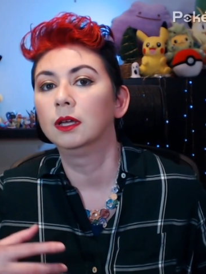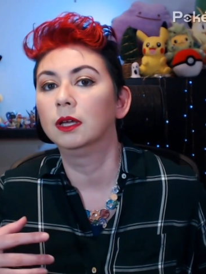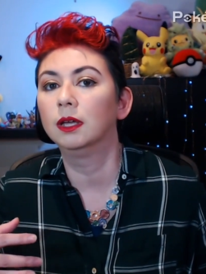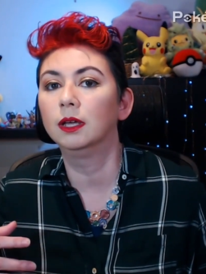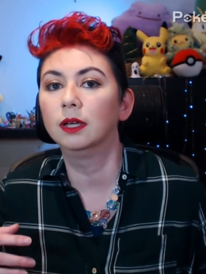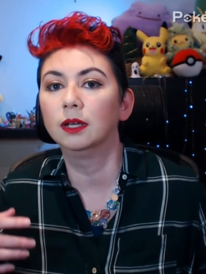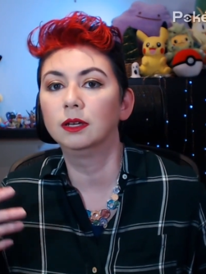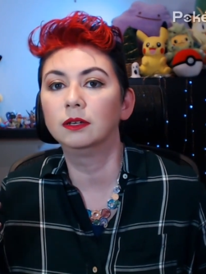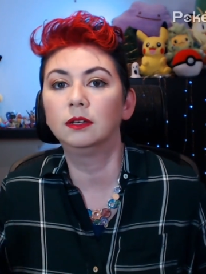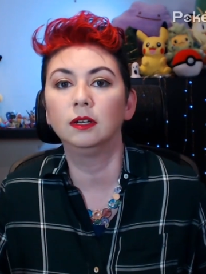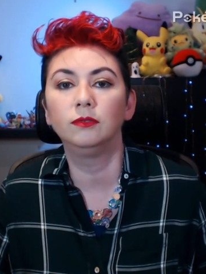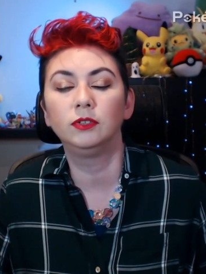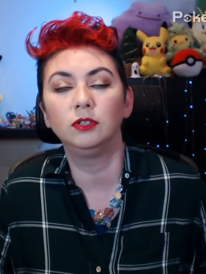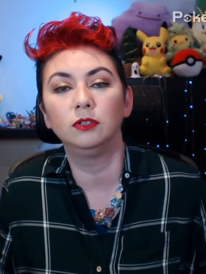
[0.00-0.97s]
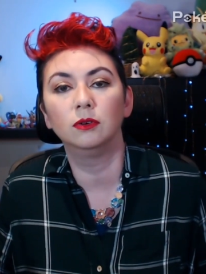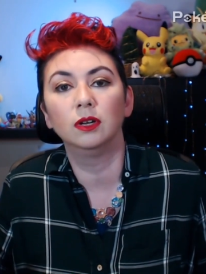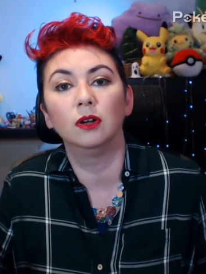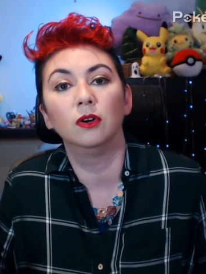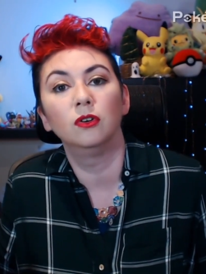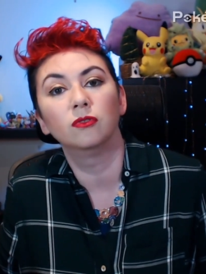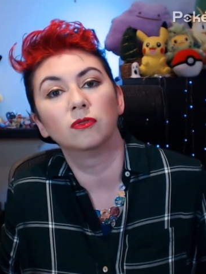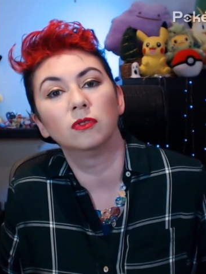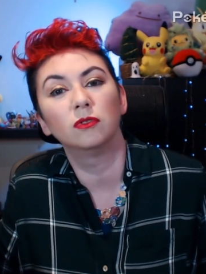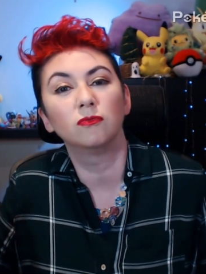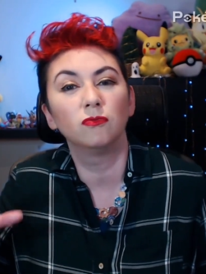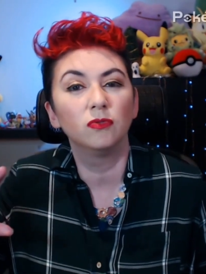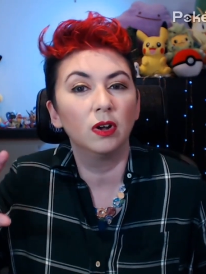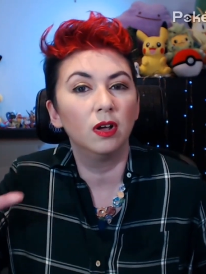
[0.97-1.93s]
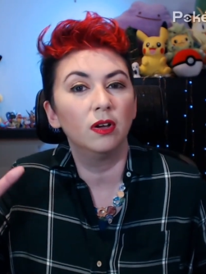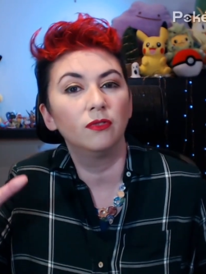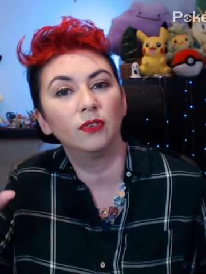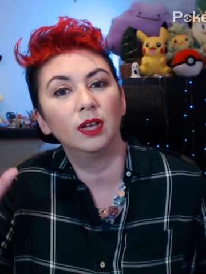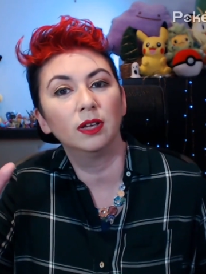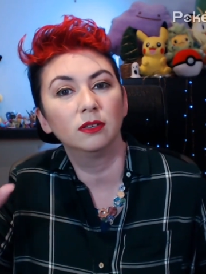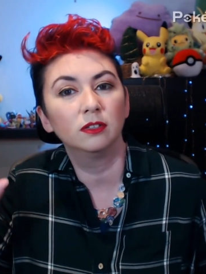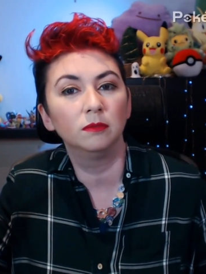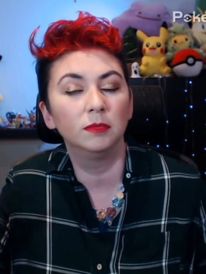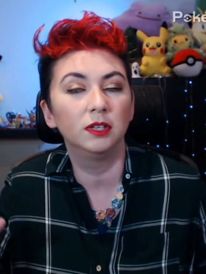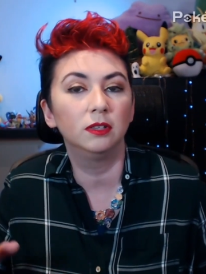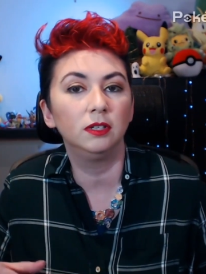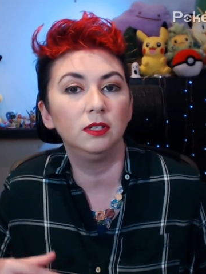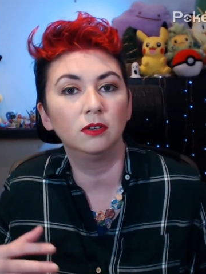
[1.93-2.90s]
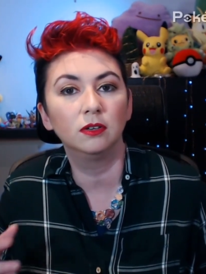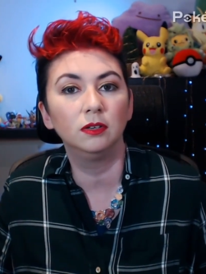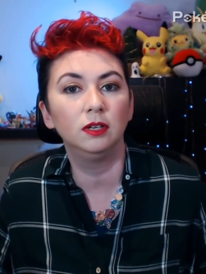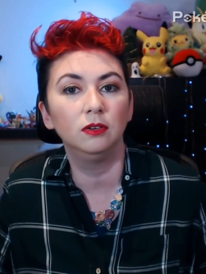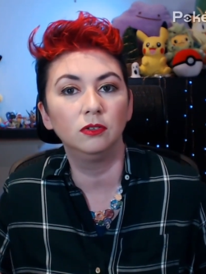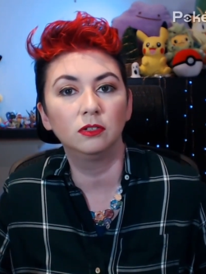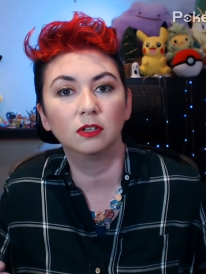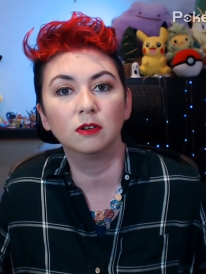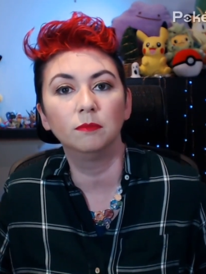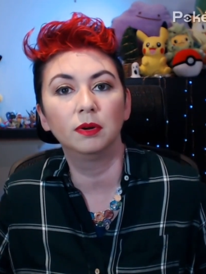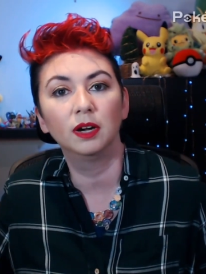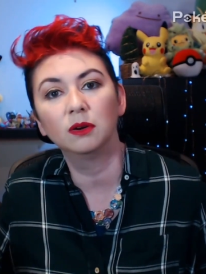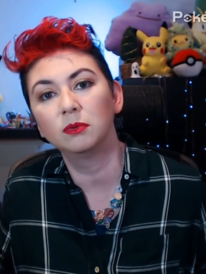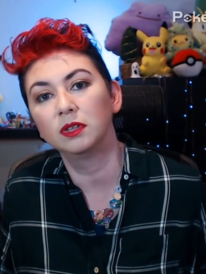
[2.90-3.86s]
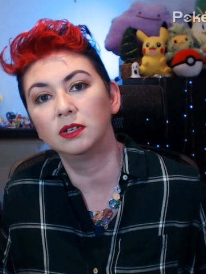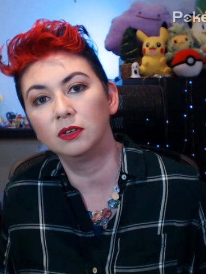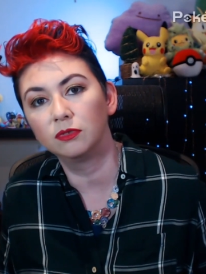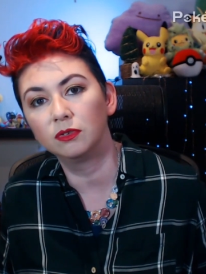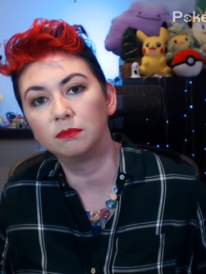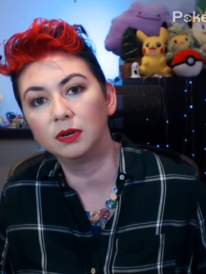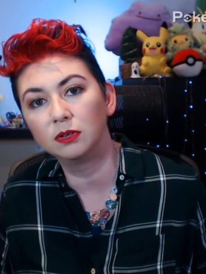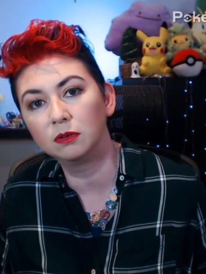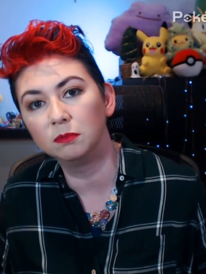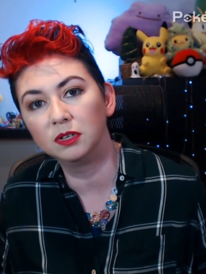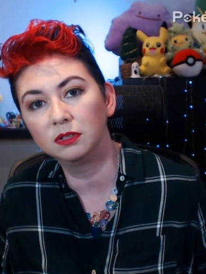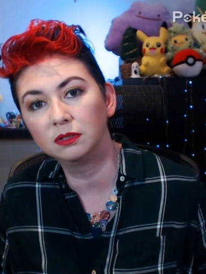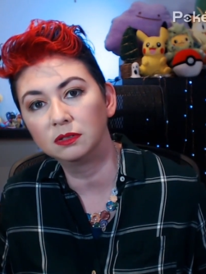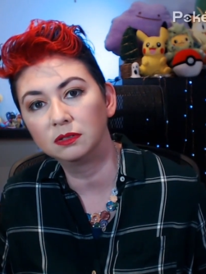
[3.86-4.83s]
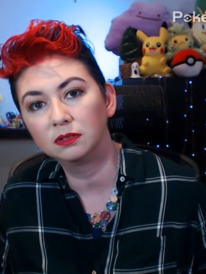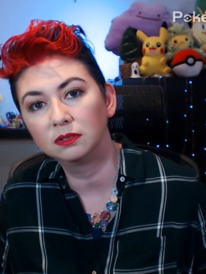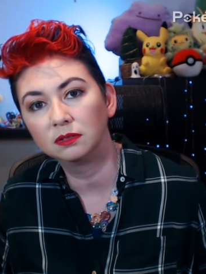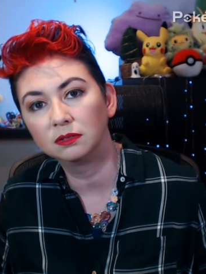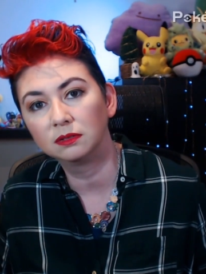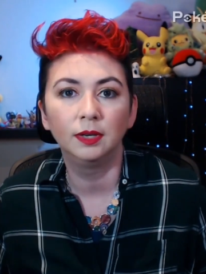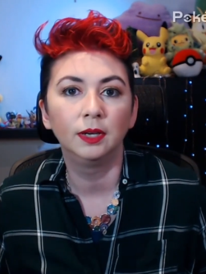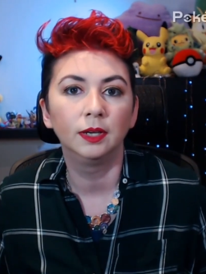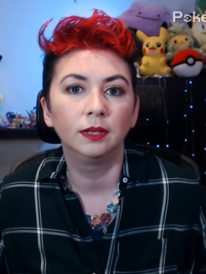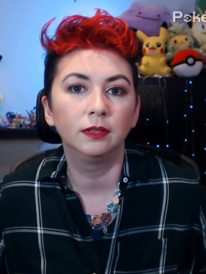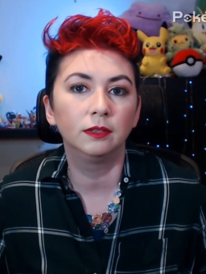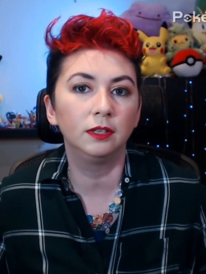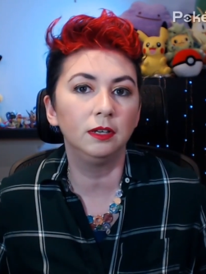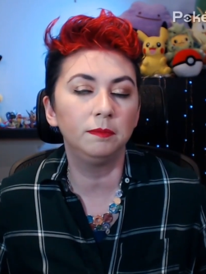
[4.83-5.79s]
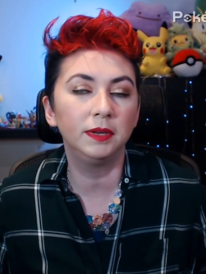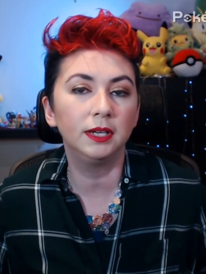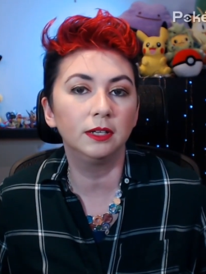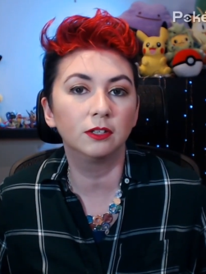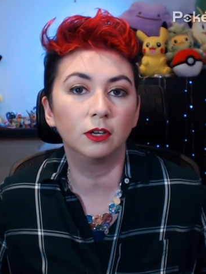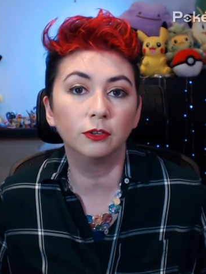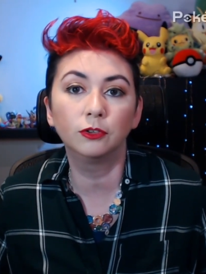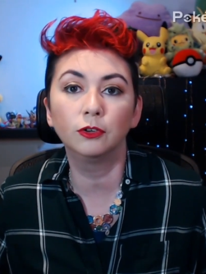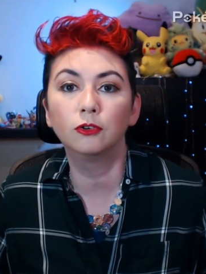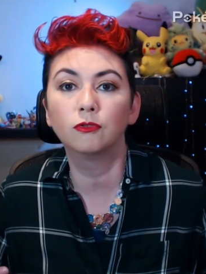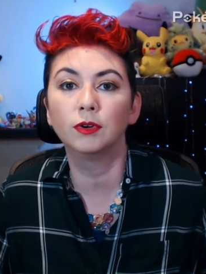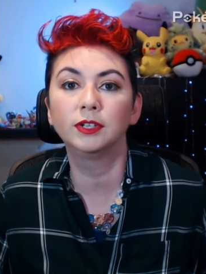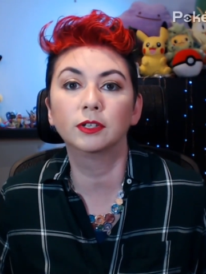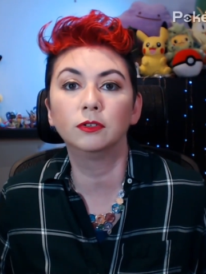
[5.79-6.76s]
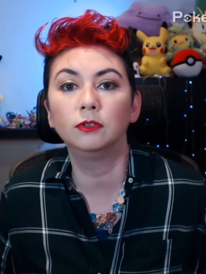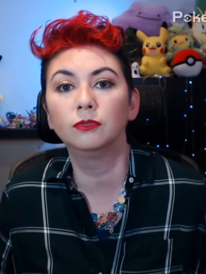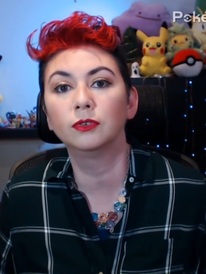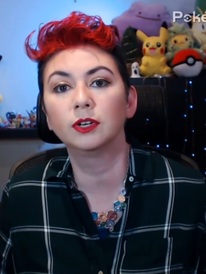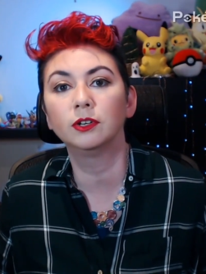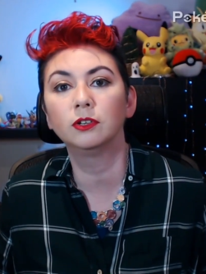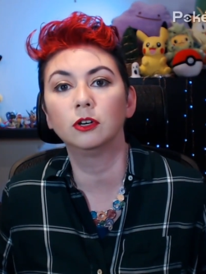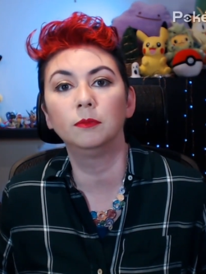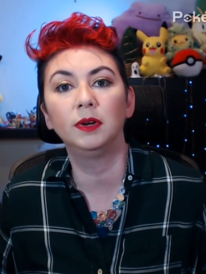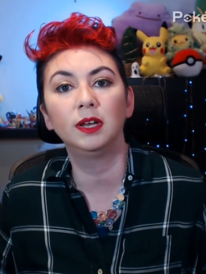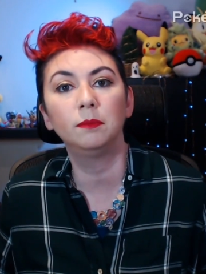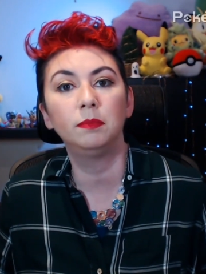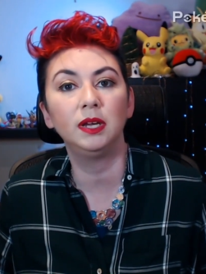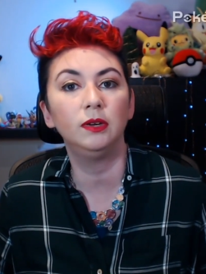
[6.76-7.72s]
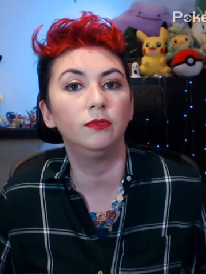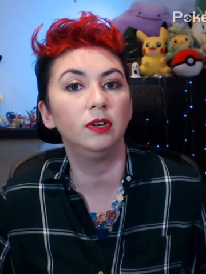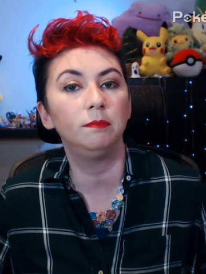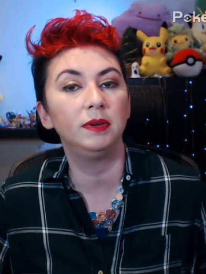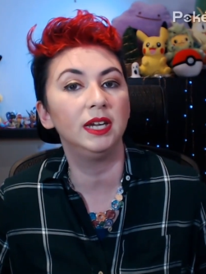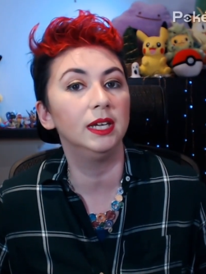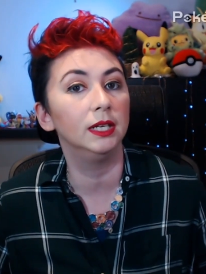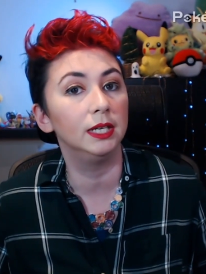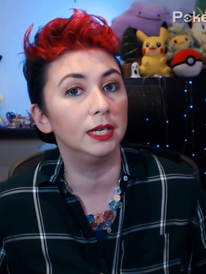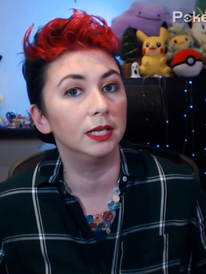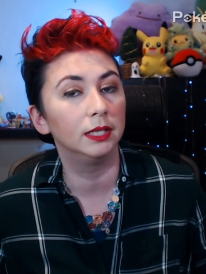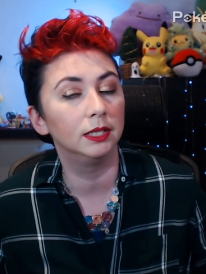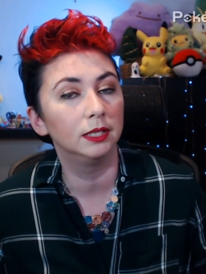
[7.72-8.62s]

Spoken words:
and gives you an overall rough estimate that you could use to compare it with a different Pokemon. CP is also critical for determining PvP leagues.